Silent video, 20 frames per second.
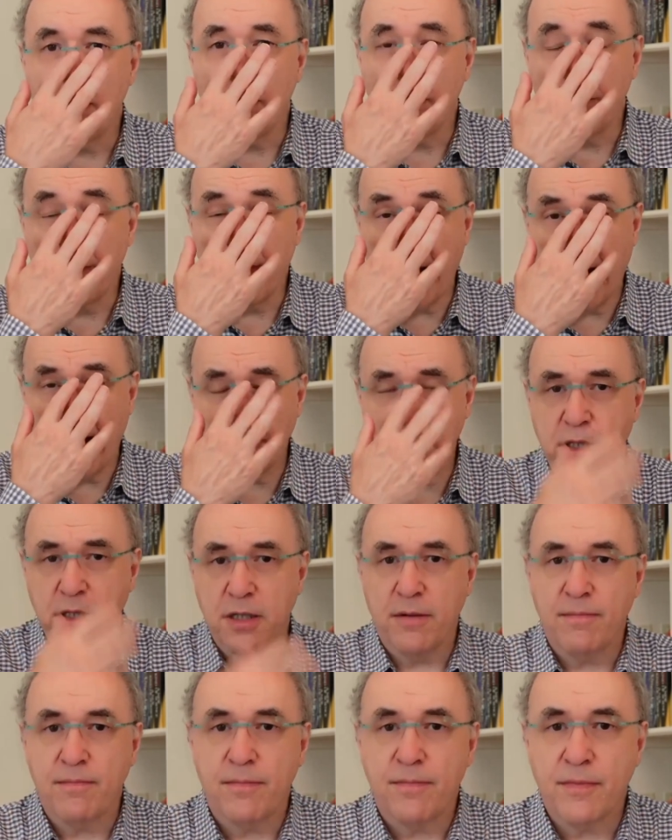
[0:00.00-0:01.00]
that
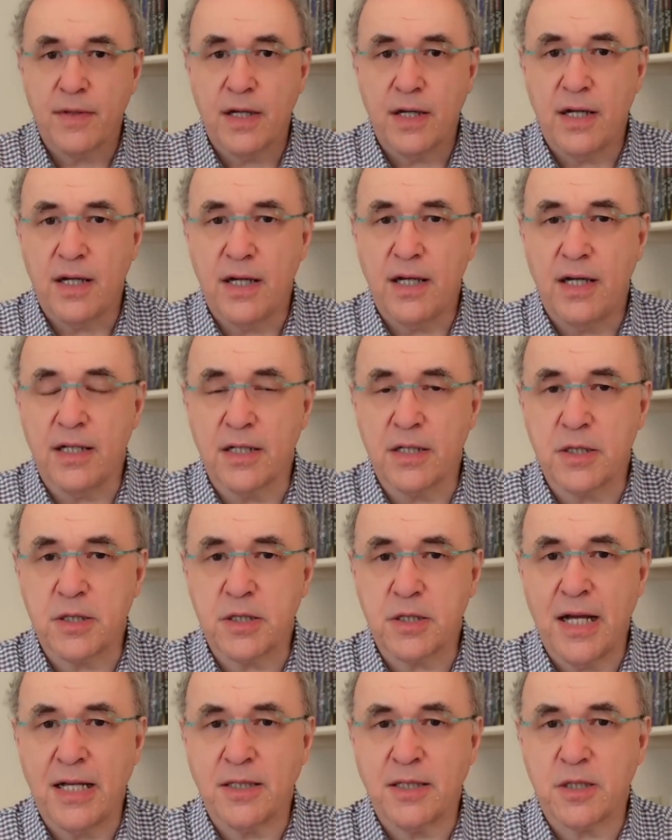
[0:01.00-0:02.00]
in a
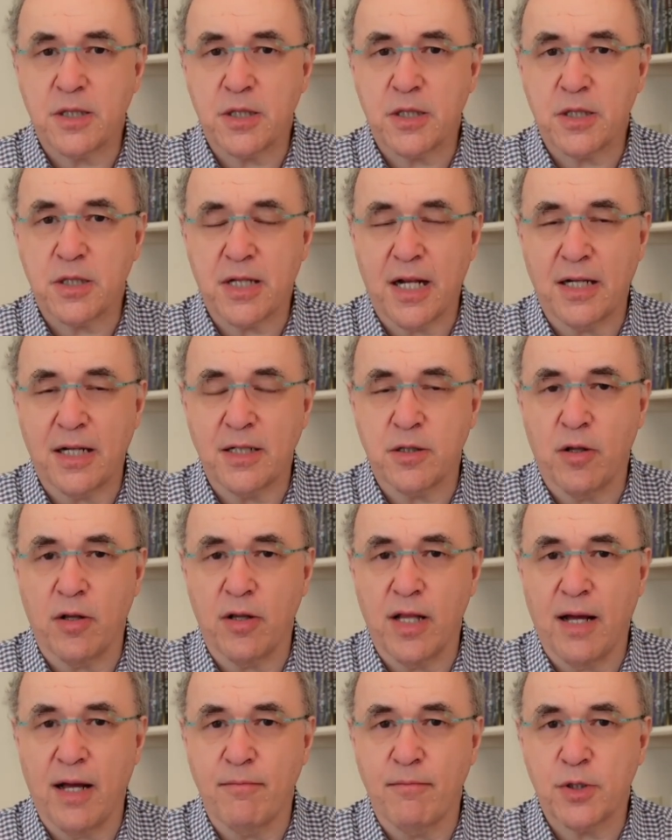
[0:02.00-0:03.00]
sense, Stanislaw
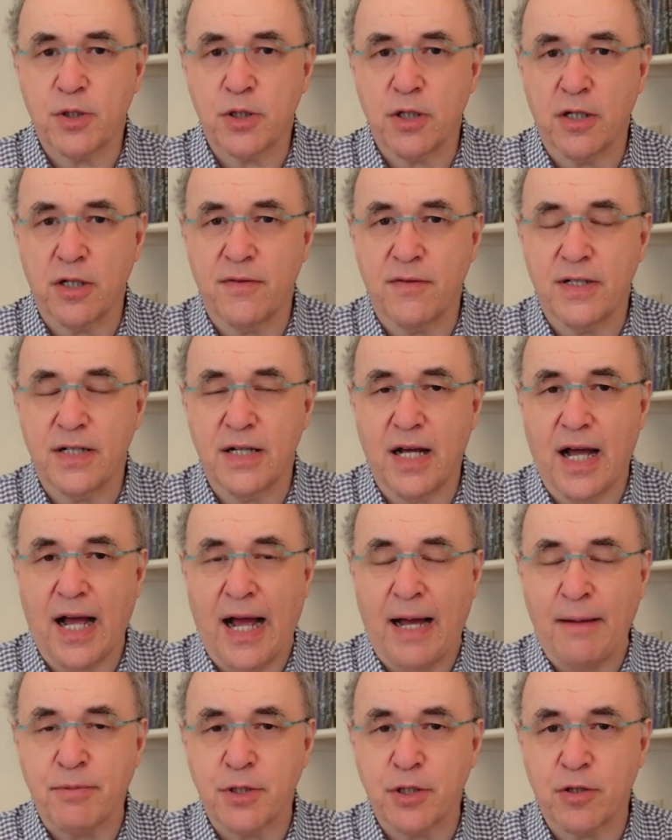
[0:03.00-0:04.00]
Lem was sort of an
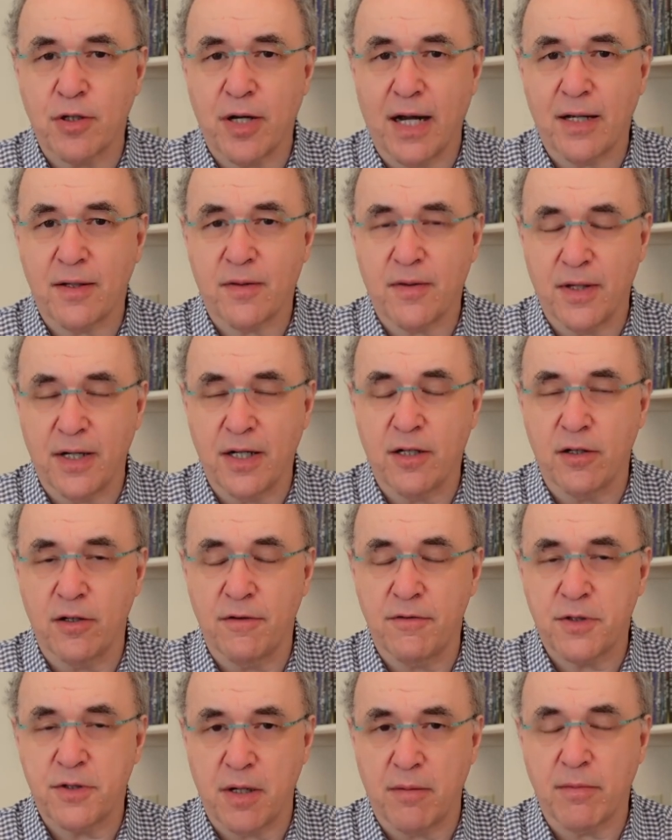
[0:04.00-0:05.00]
abstract thinker
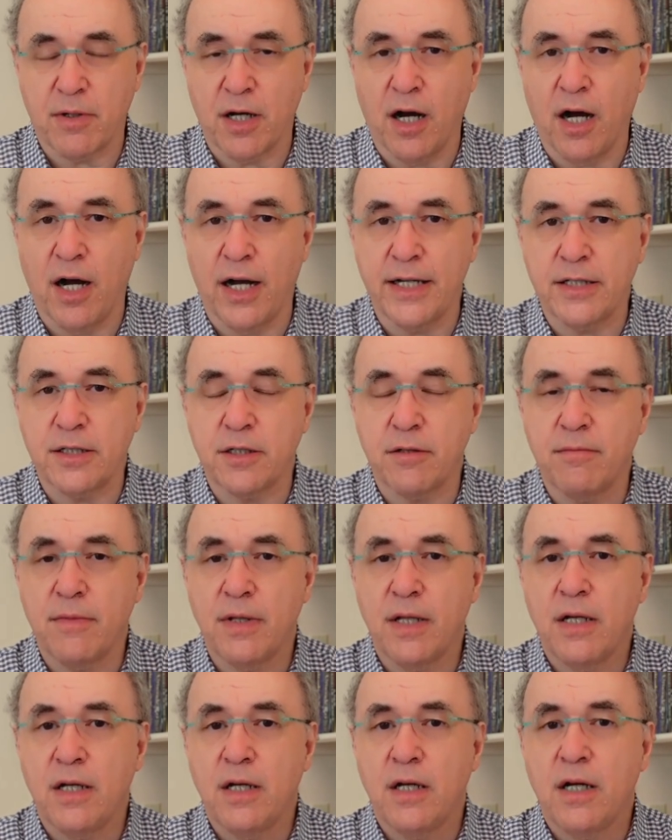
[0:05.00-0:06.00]
of some kind,
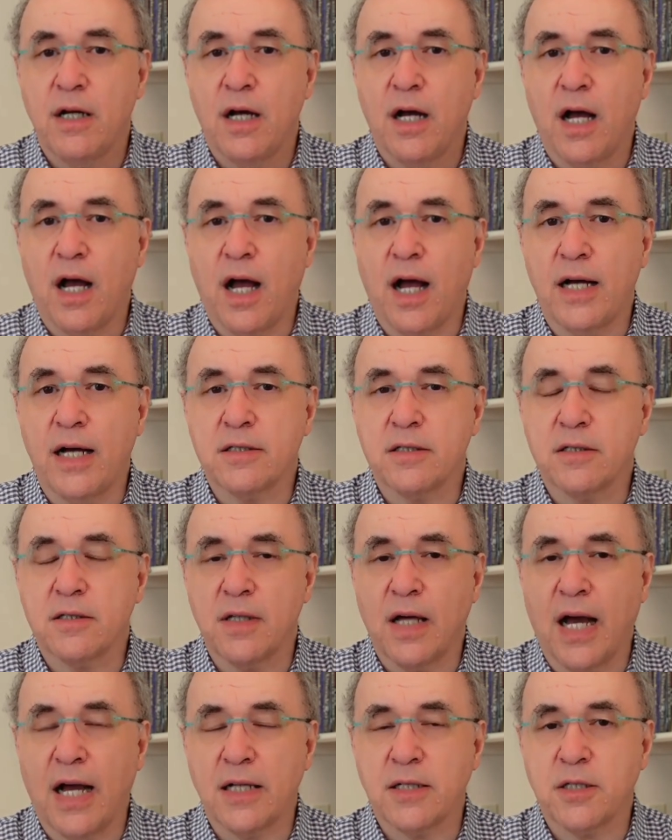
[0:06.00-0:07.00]
and
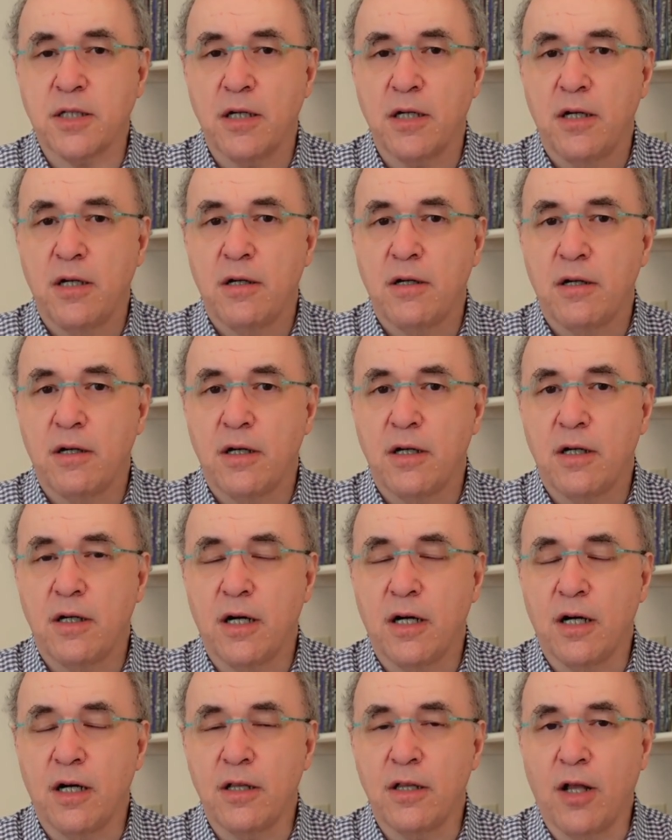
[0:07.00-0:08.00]
that
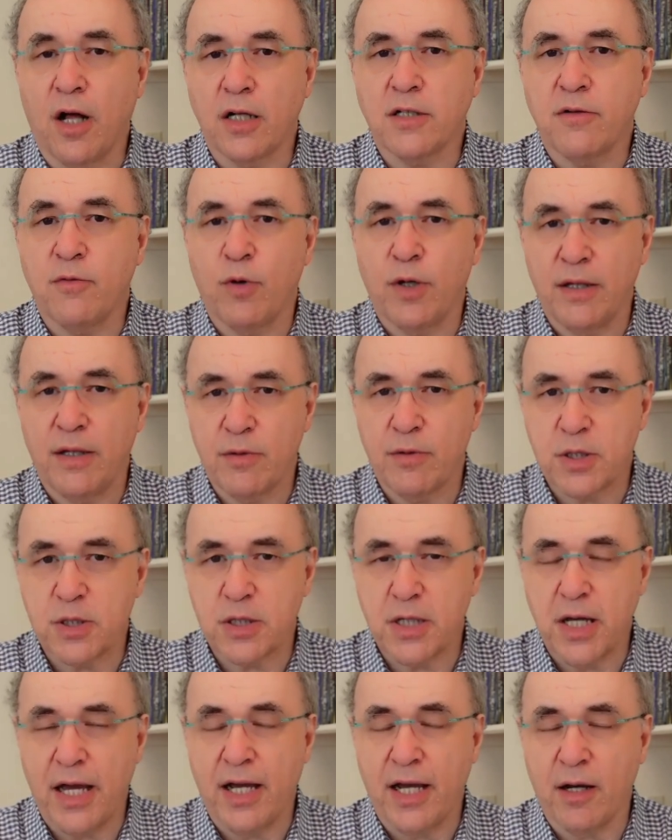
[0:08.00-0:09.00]
a lot of what he
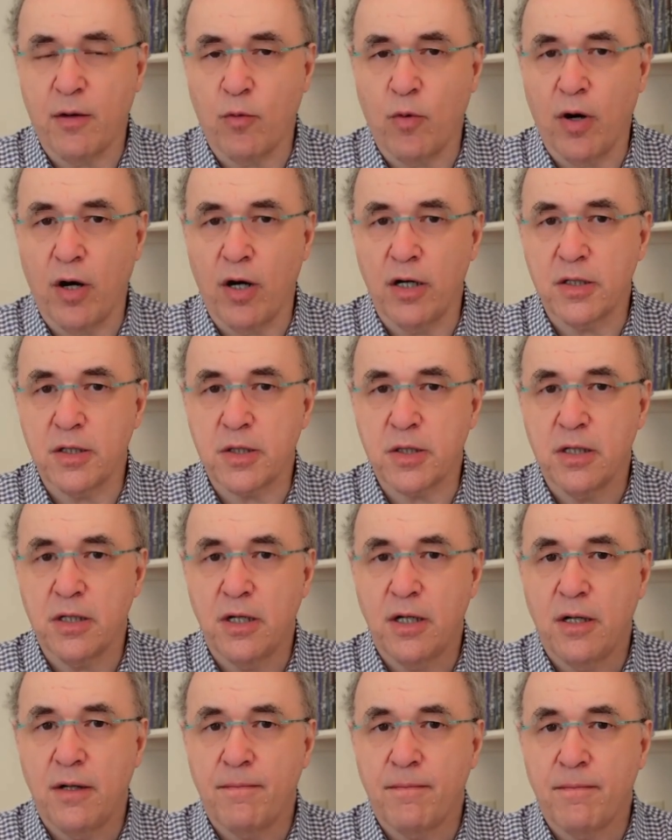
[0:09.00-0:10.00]
was saying was
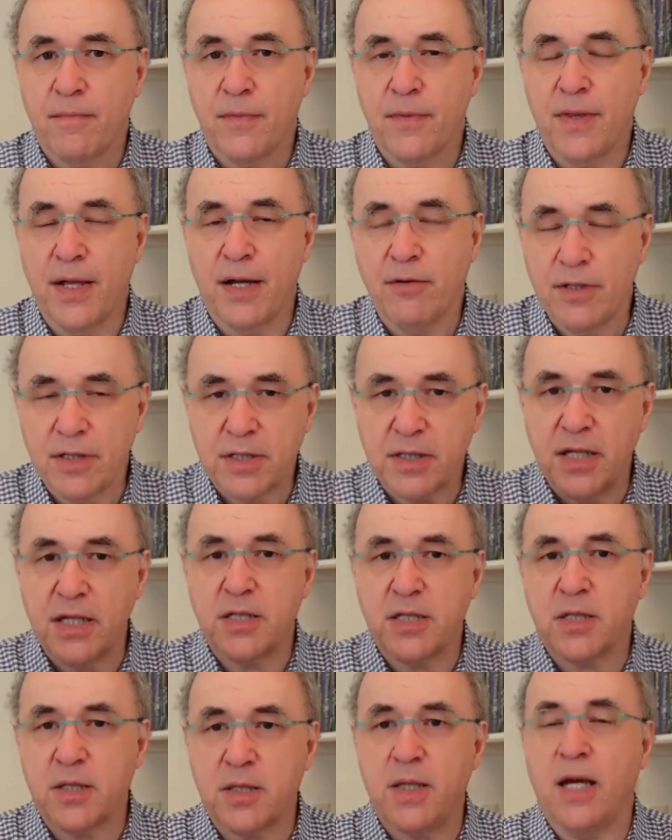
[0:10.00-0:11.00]
there is
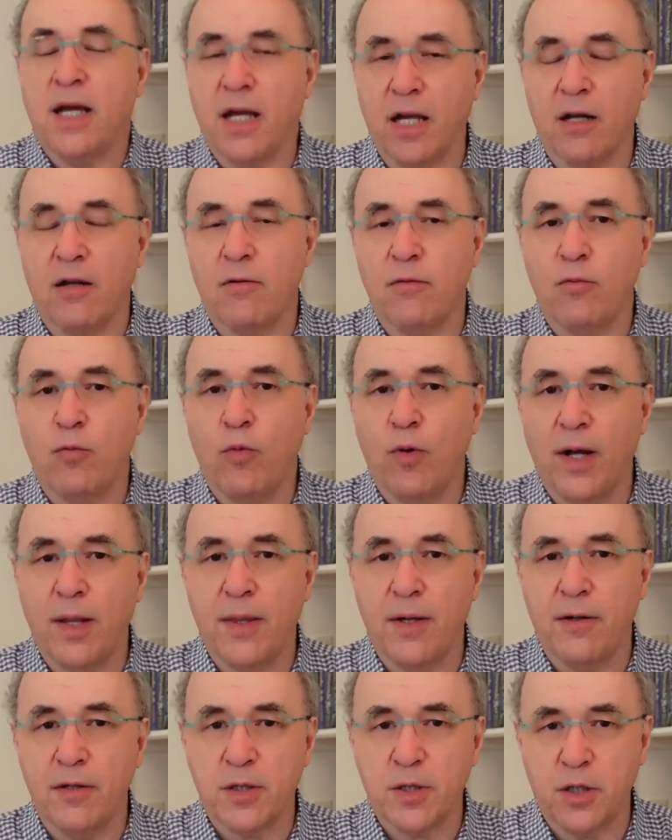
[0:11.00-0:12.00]
this thing where
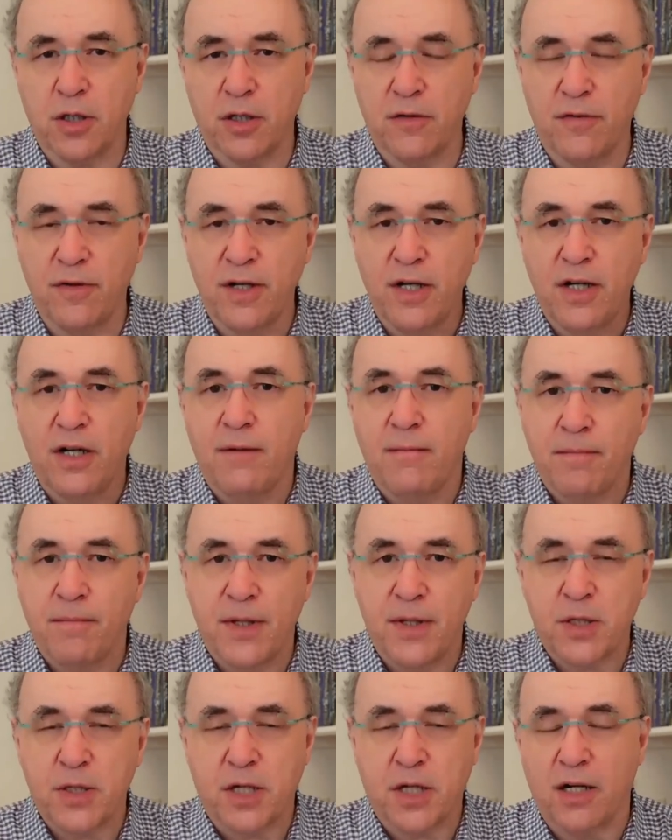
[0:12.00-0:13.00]
there is sort of
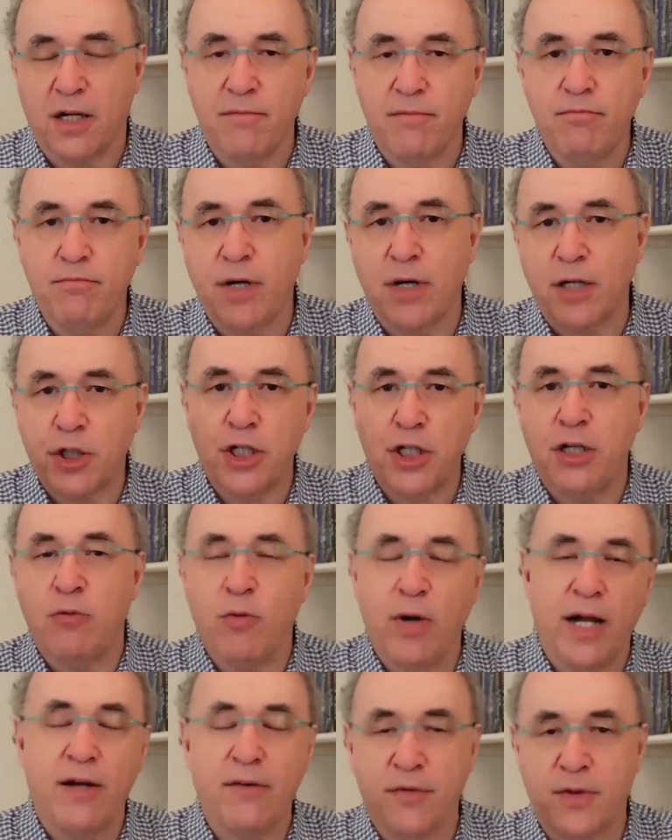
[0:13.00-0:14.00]
this kind of mushy
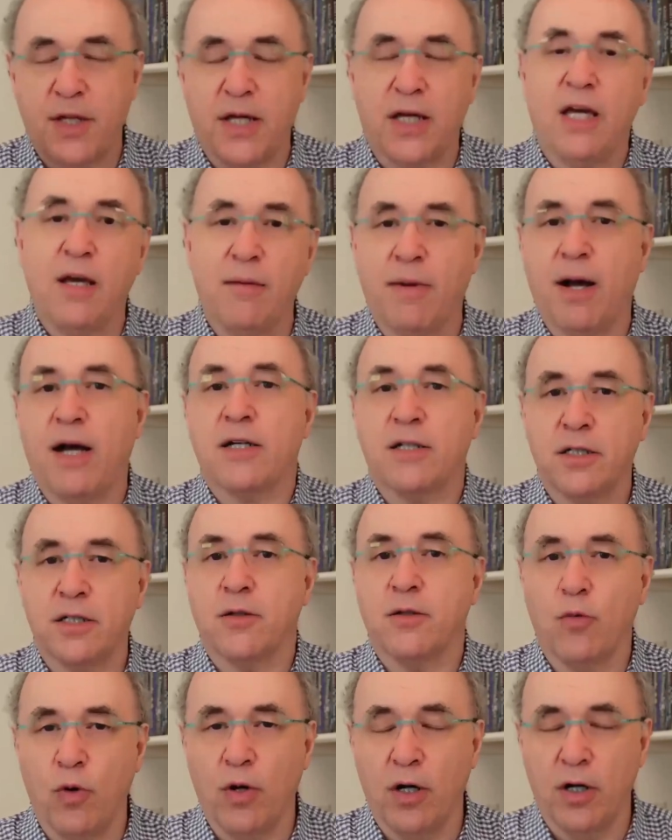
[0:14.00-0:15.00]
way of thinking about it
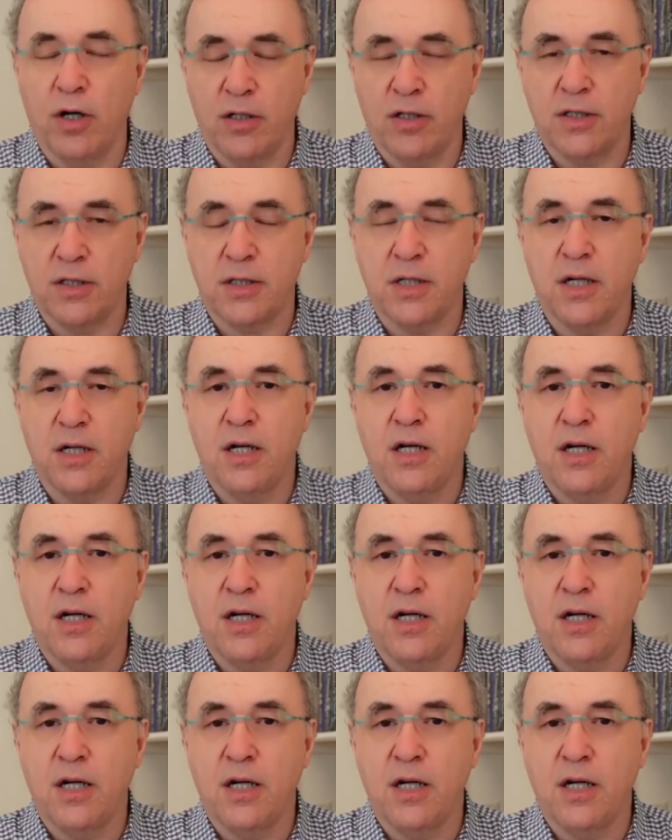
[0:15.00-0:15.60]
in the world.